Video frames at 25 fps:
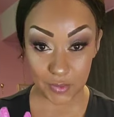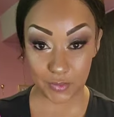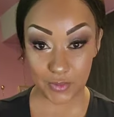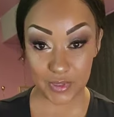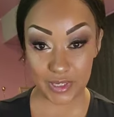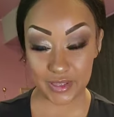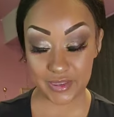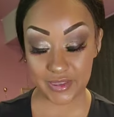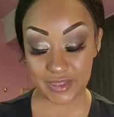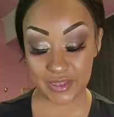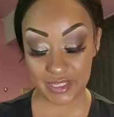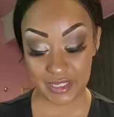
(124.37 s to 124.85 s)

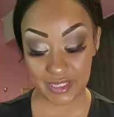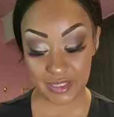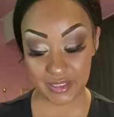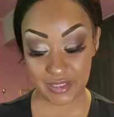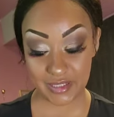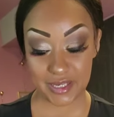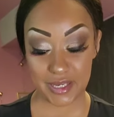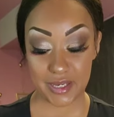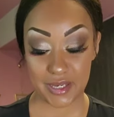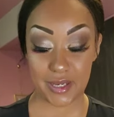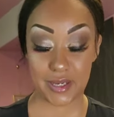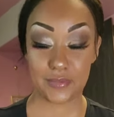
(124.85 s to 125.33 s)
with
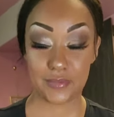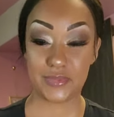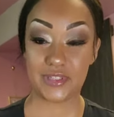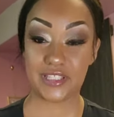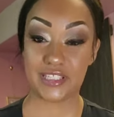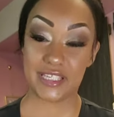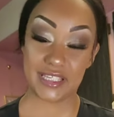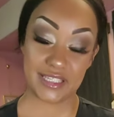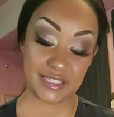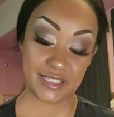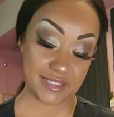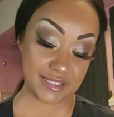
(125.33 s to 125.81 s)
these
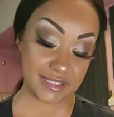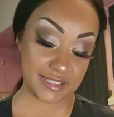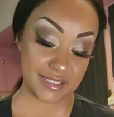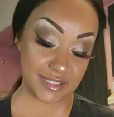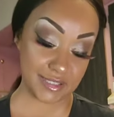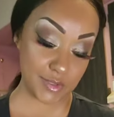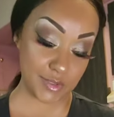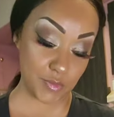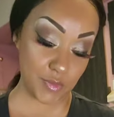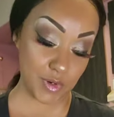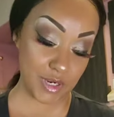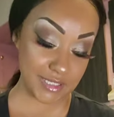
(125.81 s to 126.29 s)
seasonings.
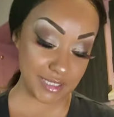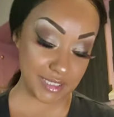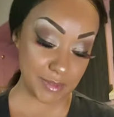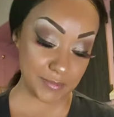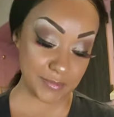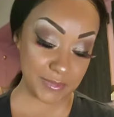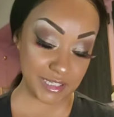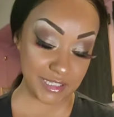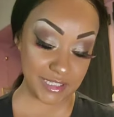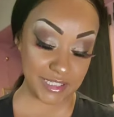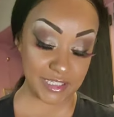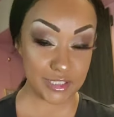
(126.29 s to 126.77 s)
The one
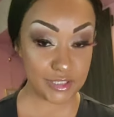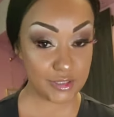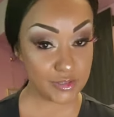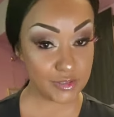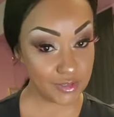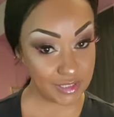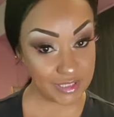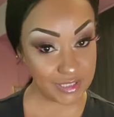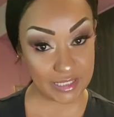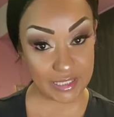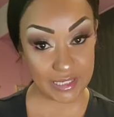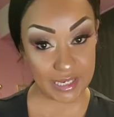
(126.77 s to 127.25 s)
I'm going to
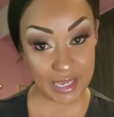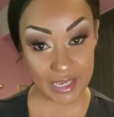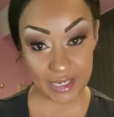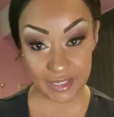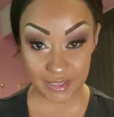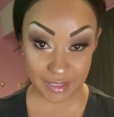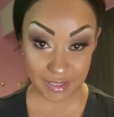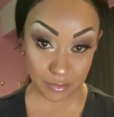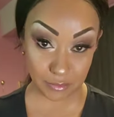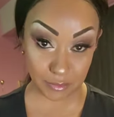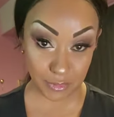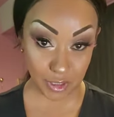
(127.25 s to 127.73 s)
use today
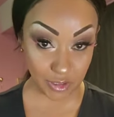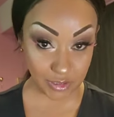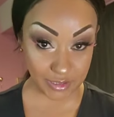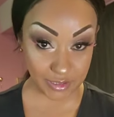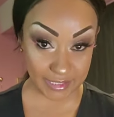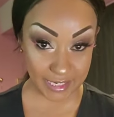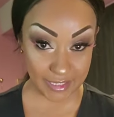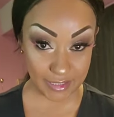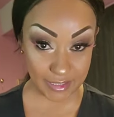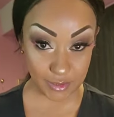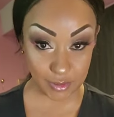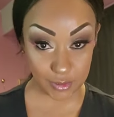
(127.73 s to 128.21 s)
is a
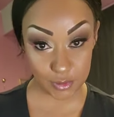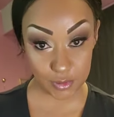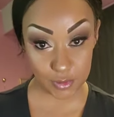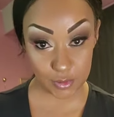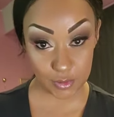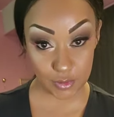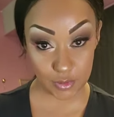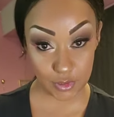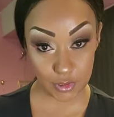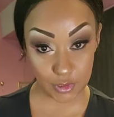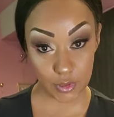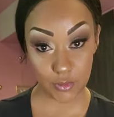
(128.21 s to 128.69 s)

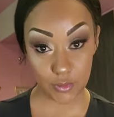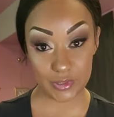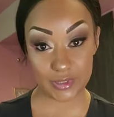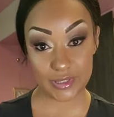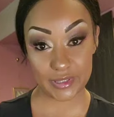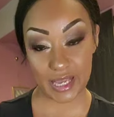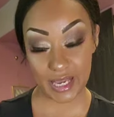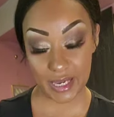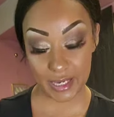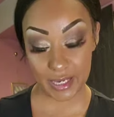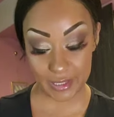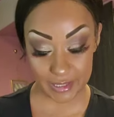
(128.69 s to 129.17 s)
multi-tool. So what
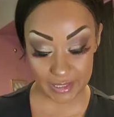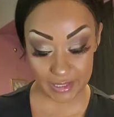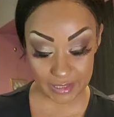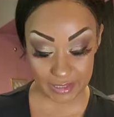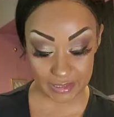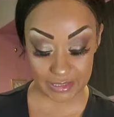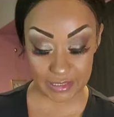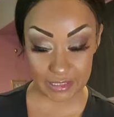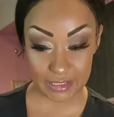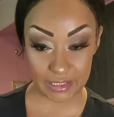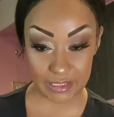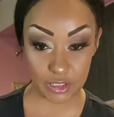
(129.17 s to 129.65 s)
that
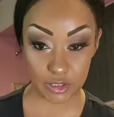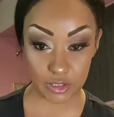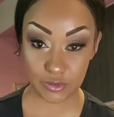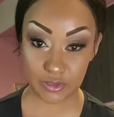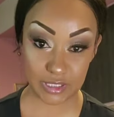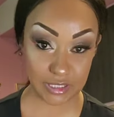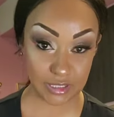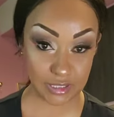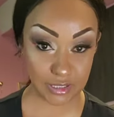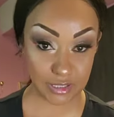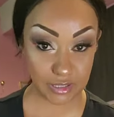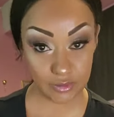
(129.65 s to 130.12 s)
is you
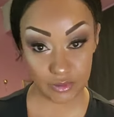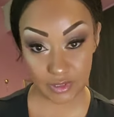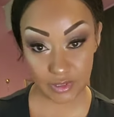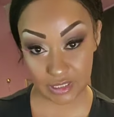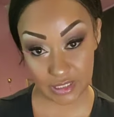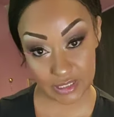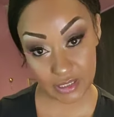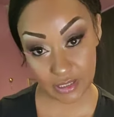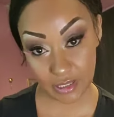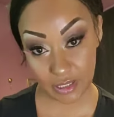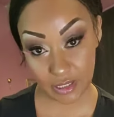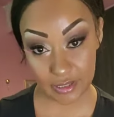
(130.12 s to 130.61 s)
can use
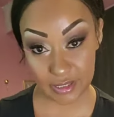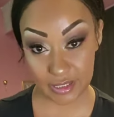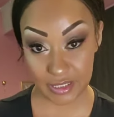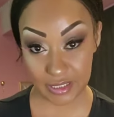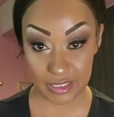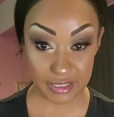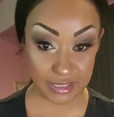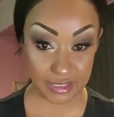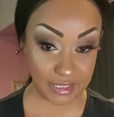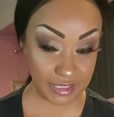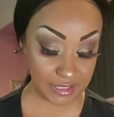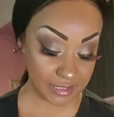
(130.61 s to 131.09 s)
this on
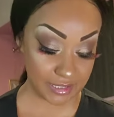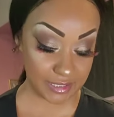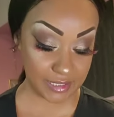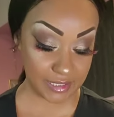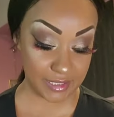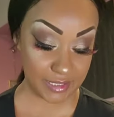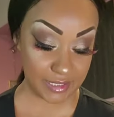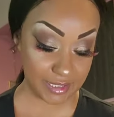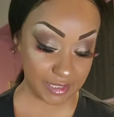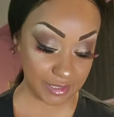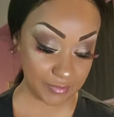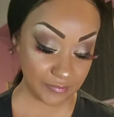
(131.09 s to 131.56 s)

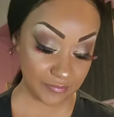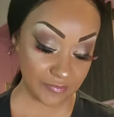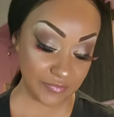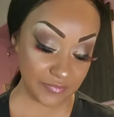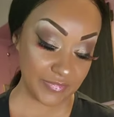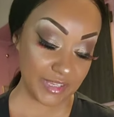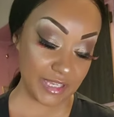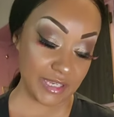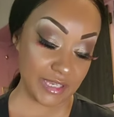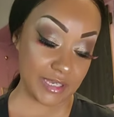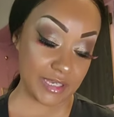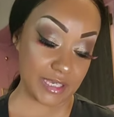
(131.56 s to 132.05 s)
anything.
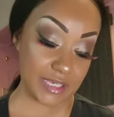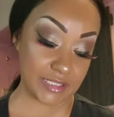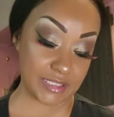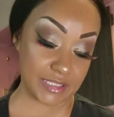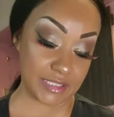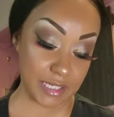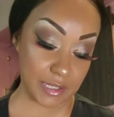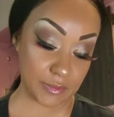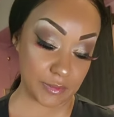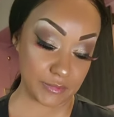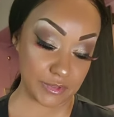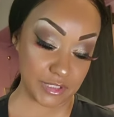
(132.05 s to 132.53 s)
It's
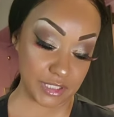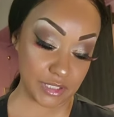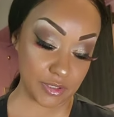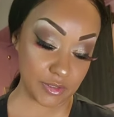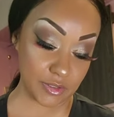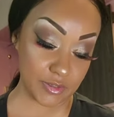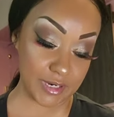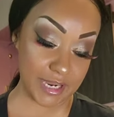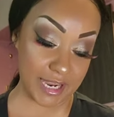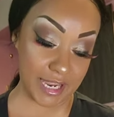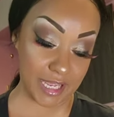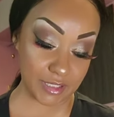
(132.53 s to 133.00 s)

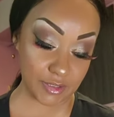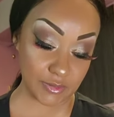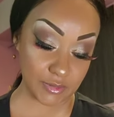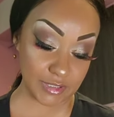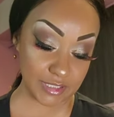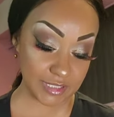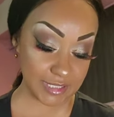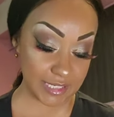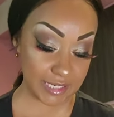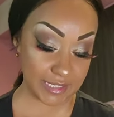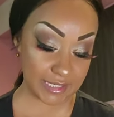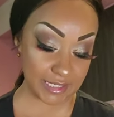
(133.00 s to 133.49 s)
0
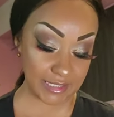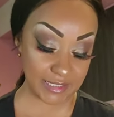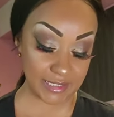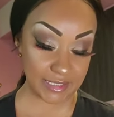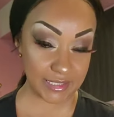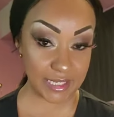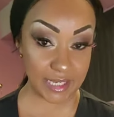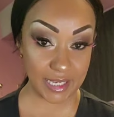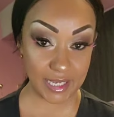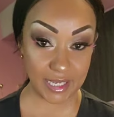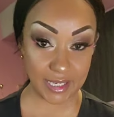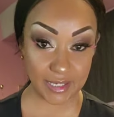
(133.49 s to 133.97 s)
calories, like I
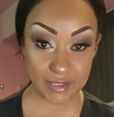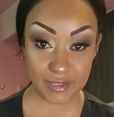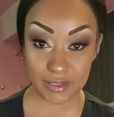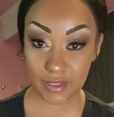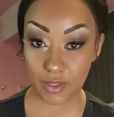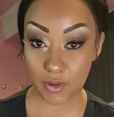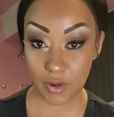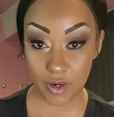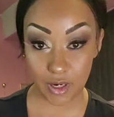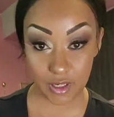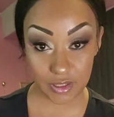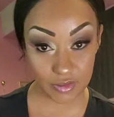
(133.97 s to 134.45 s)
said,
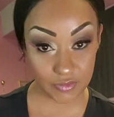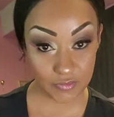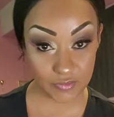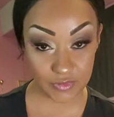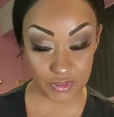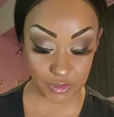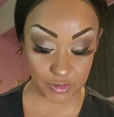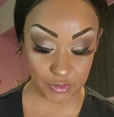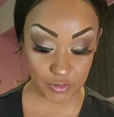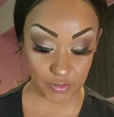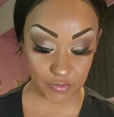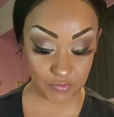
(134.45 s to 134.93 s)
no
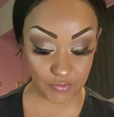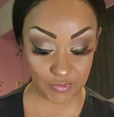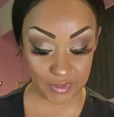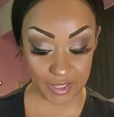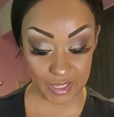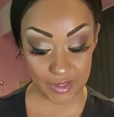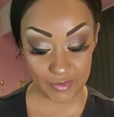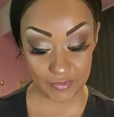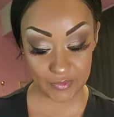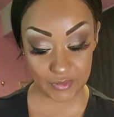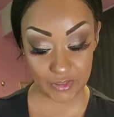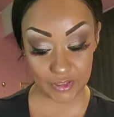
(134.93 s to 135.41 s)
artificial
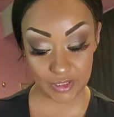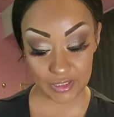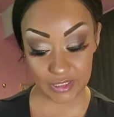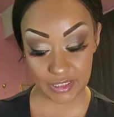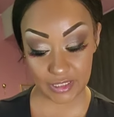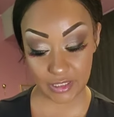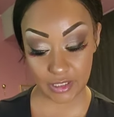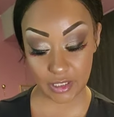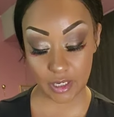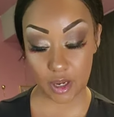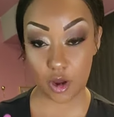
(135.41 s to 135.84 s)
flavors. It's